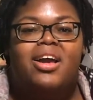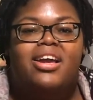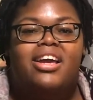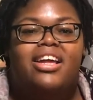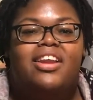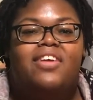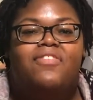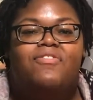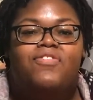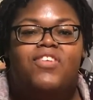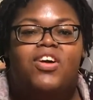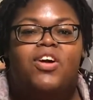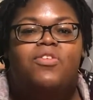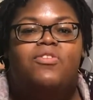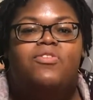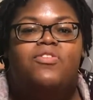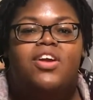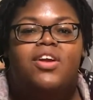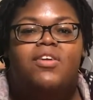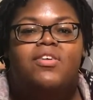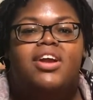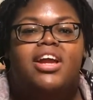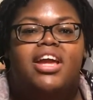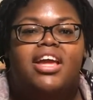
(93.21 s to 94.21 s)
And it felt
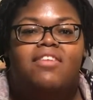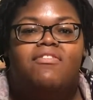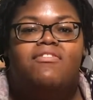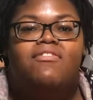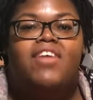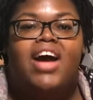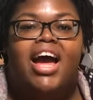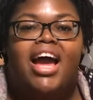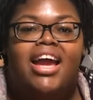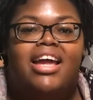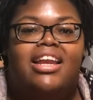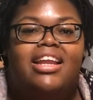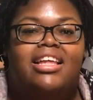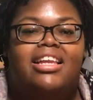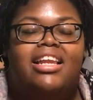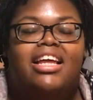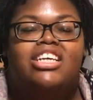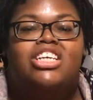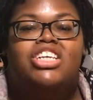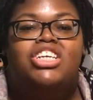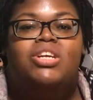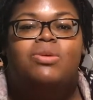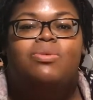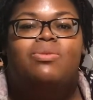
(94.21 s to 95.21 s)
very inviting.
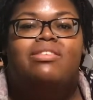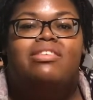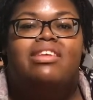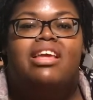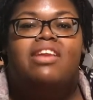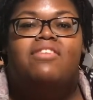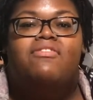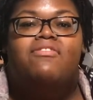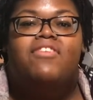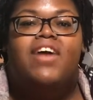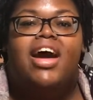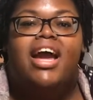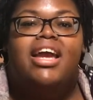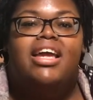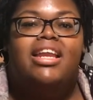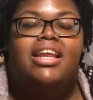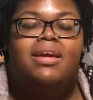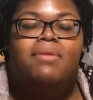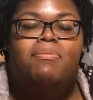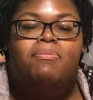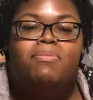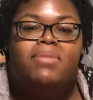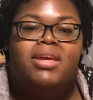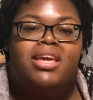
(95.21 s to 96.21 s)
Like she was
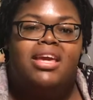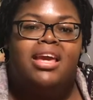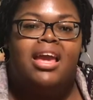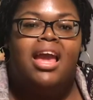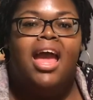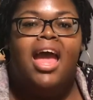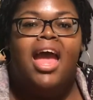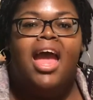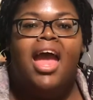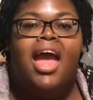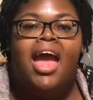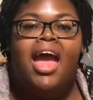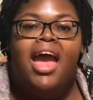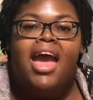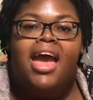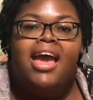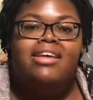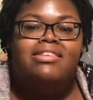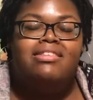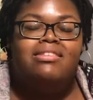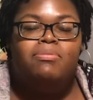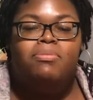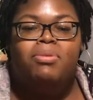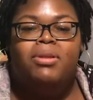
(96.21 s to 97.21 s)
inviting me
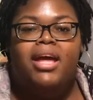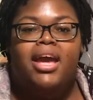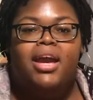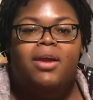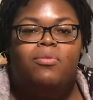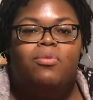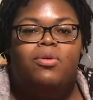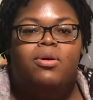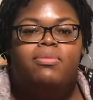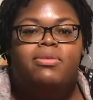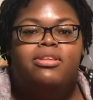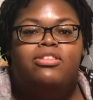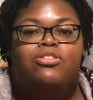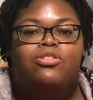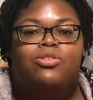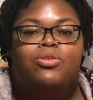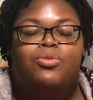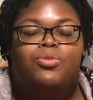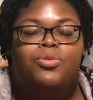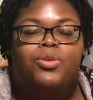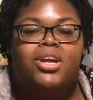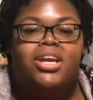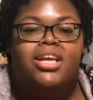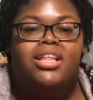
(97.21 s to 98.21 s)
as a black woman
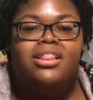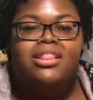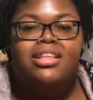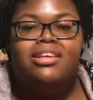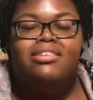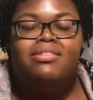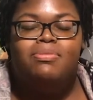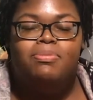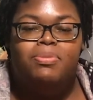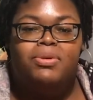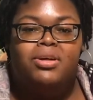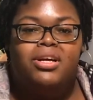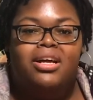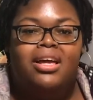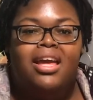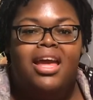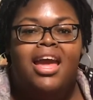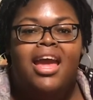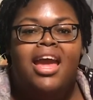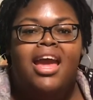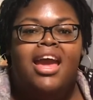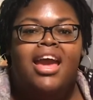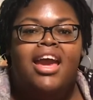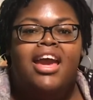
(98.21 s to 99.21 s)
to read this book
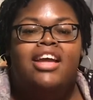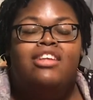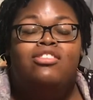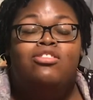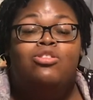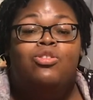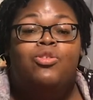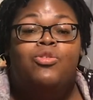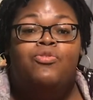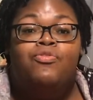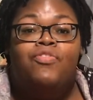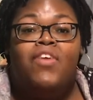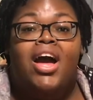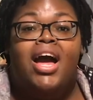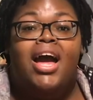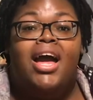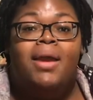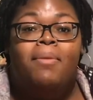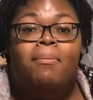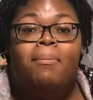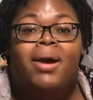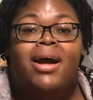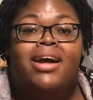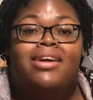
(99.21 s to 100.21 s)
and to
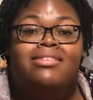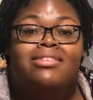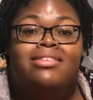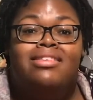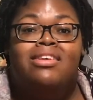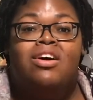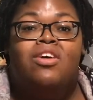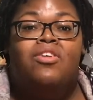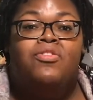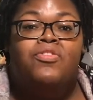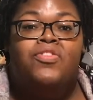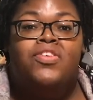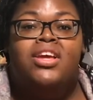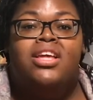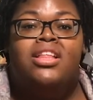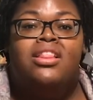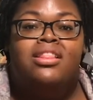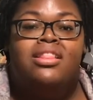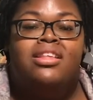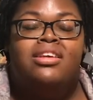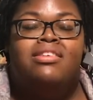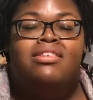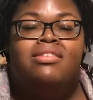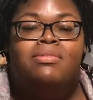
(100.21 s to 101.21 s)
find myself
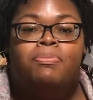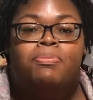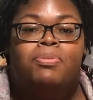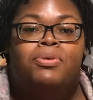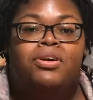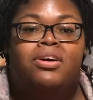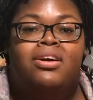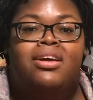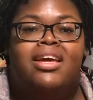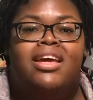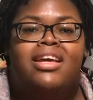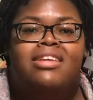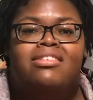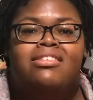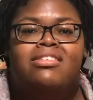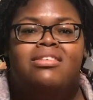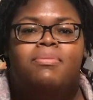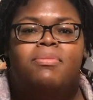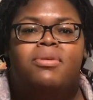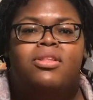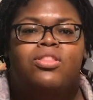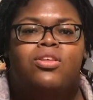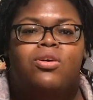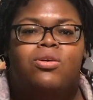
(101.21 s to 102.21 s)
in this book and
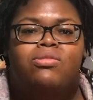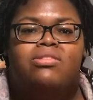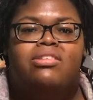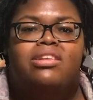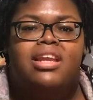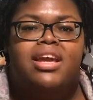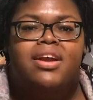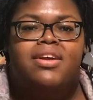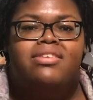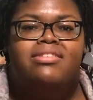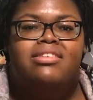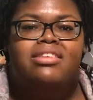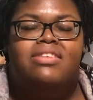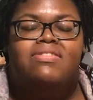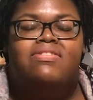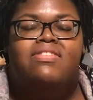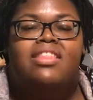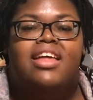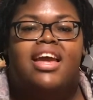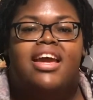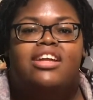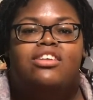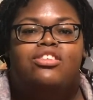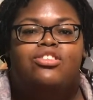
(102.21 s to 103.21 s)
some of those
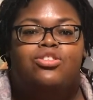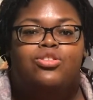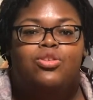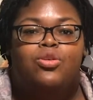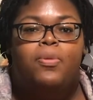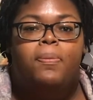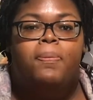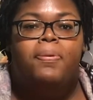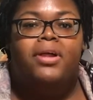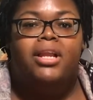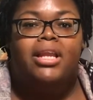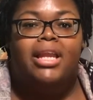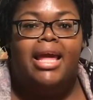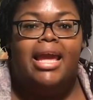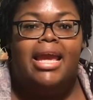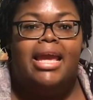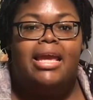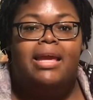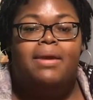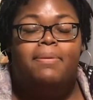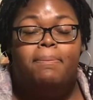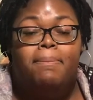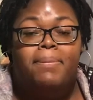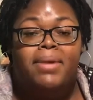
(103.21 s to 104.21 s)
narratives that do
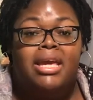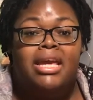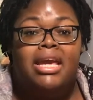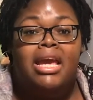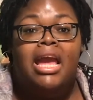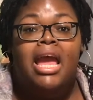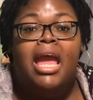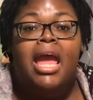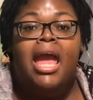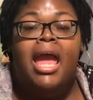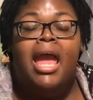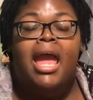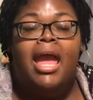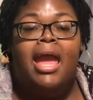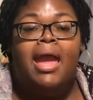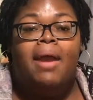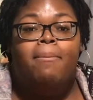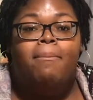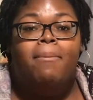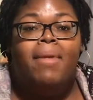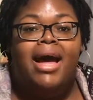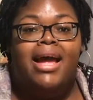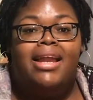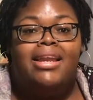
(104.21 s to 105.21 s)
plague me
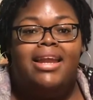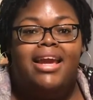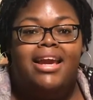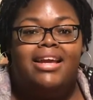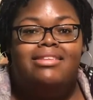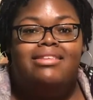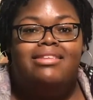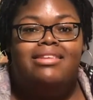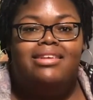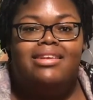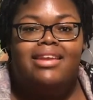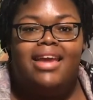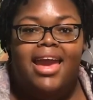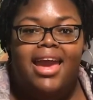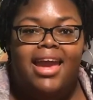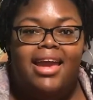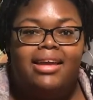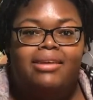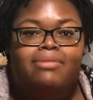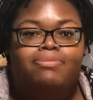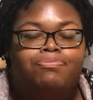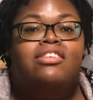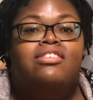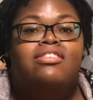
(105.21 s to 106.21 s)
in my day to
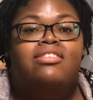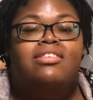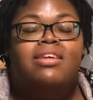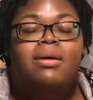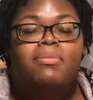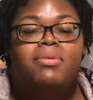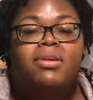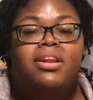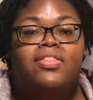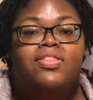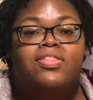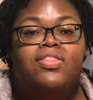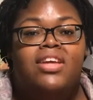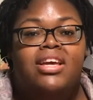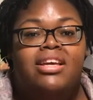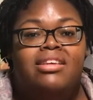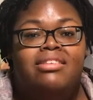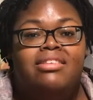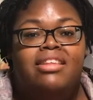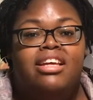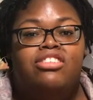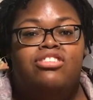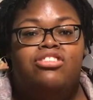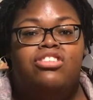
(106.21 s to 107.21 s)
day. Some of the
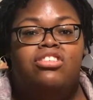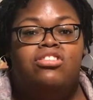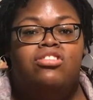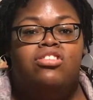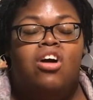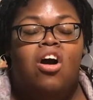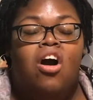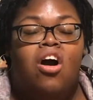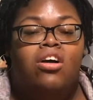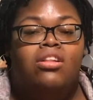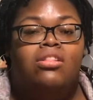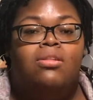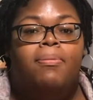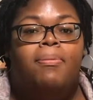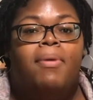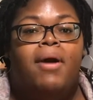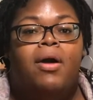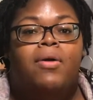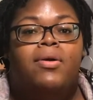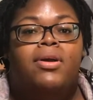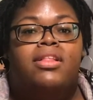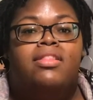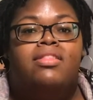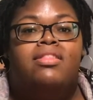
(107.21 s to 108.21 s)
things that she talked
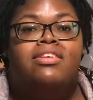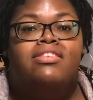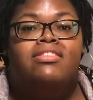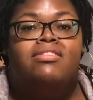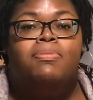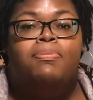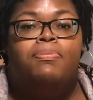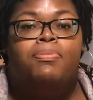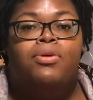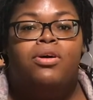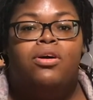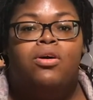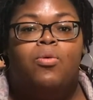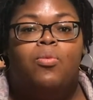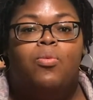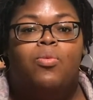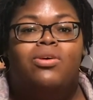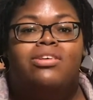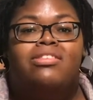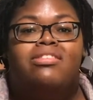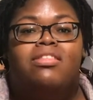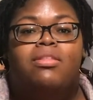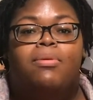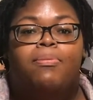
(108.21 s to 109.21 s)
about in this book
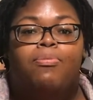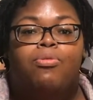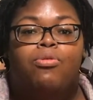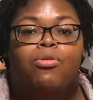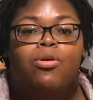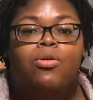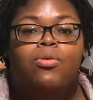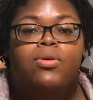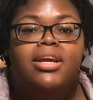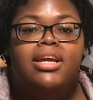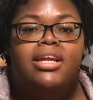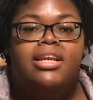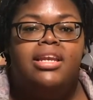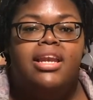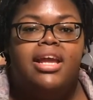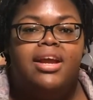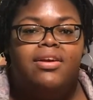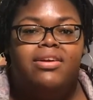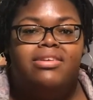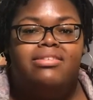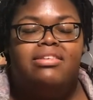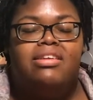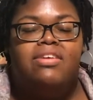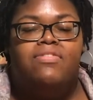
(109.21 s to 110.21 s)
was the broken
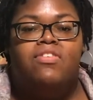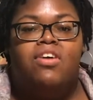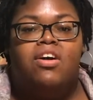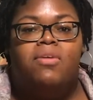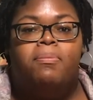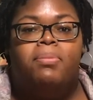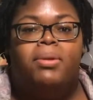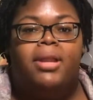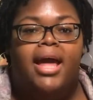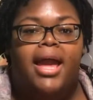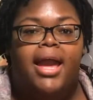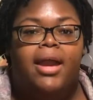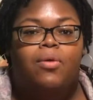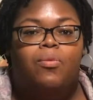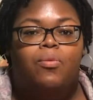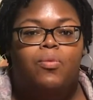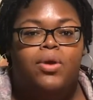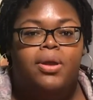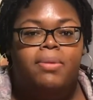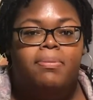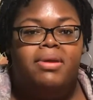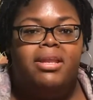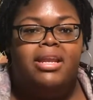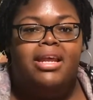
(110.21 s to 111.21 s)
narrative of black
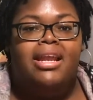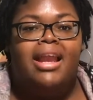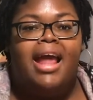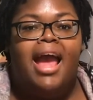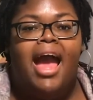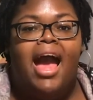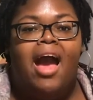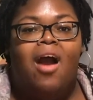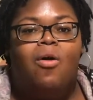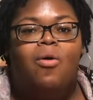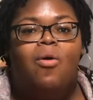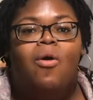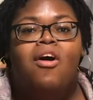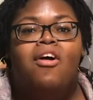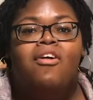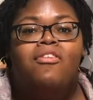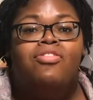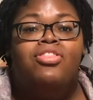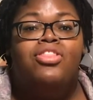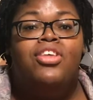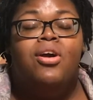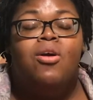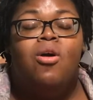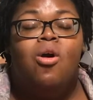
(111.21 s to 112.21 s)
women and how
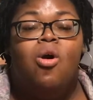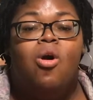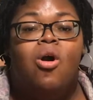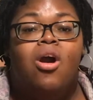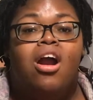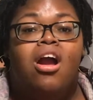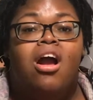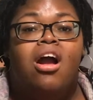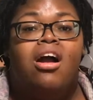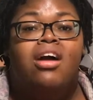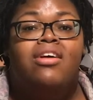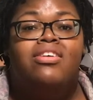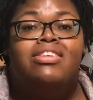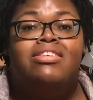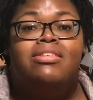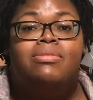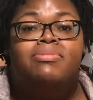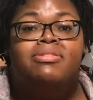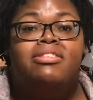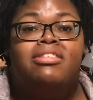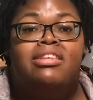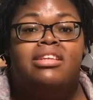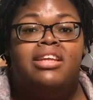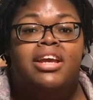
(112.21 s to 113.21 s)
there are
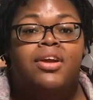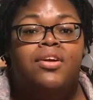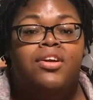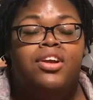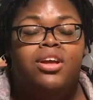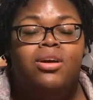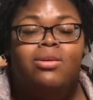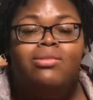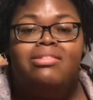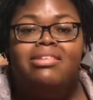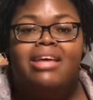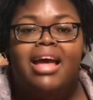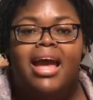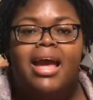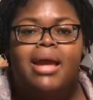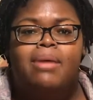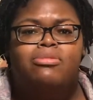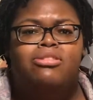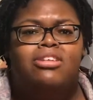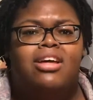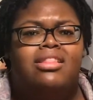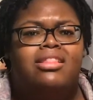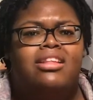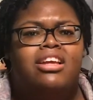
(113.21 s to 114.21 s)
some
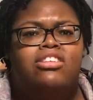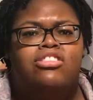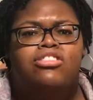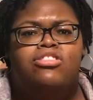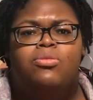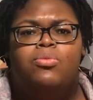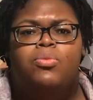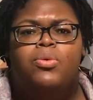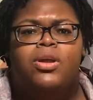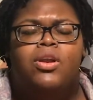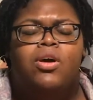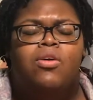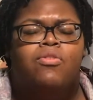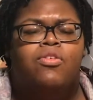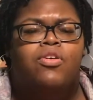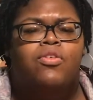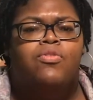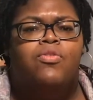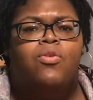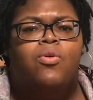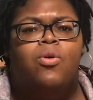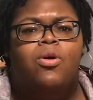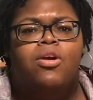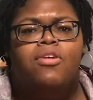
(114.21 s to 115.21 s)
stereotypes. I think she went over
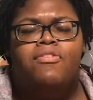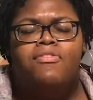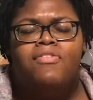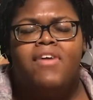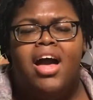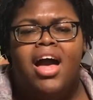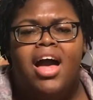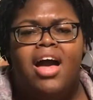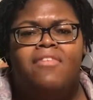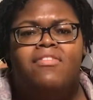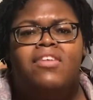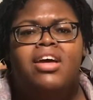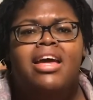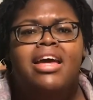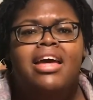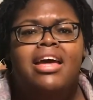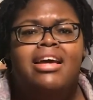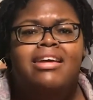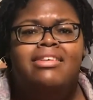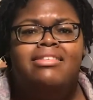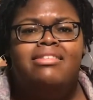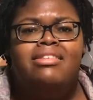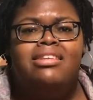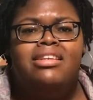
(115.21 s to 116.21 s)
four or five
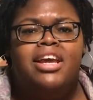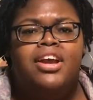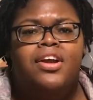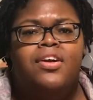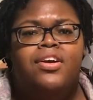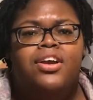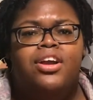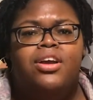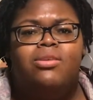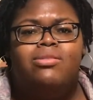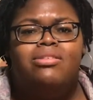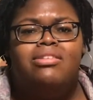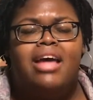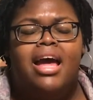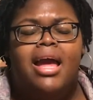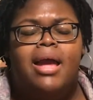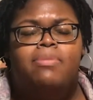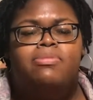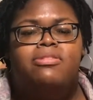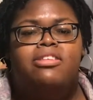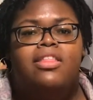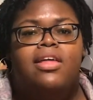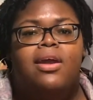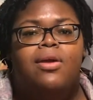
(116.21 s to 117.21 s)

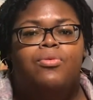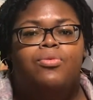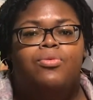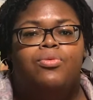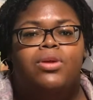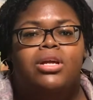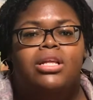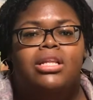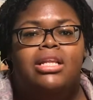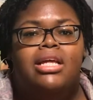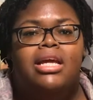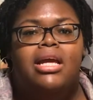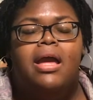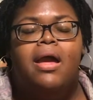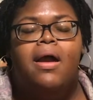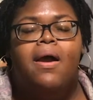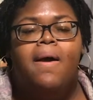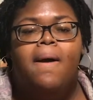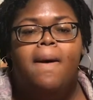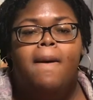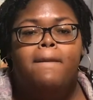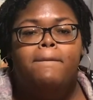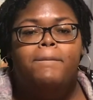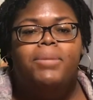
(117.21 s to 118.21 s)
stereotypes that really
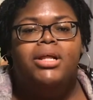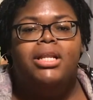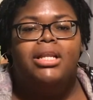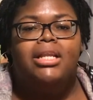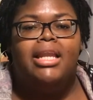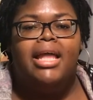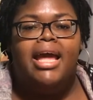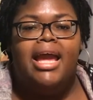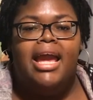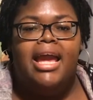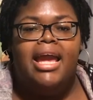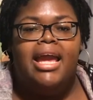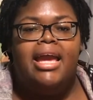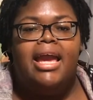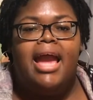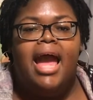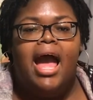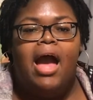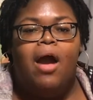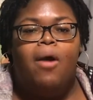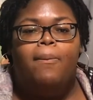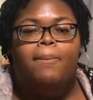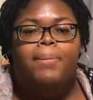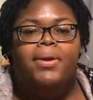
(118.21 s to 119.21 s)
plague
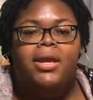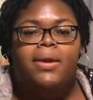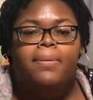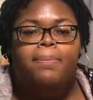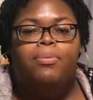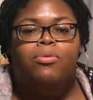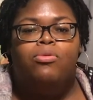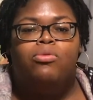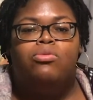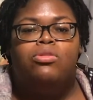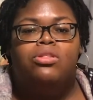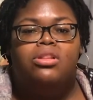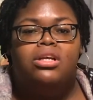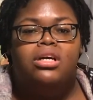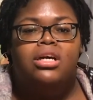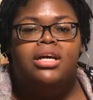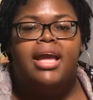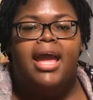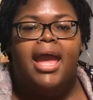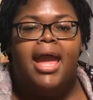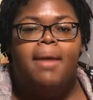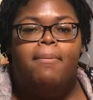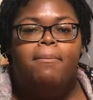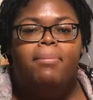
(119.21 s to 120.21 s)
how people
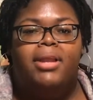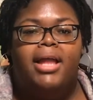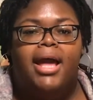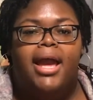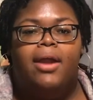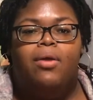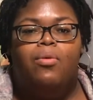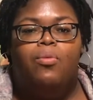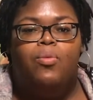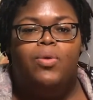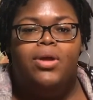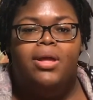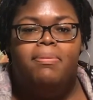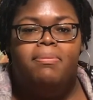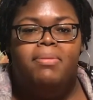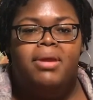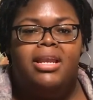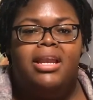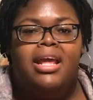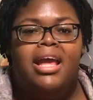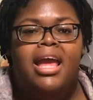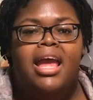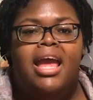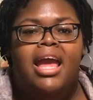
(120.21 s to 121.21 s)
look at black
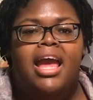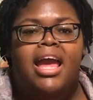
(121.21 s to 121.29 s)
women.